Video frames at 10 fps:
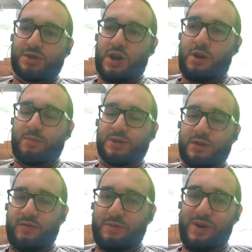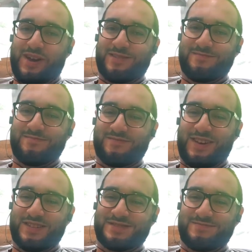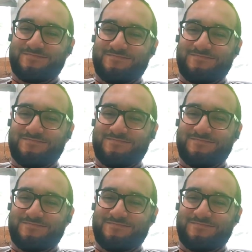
comments, and feedback. Thanks.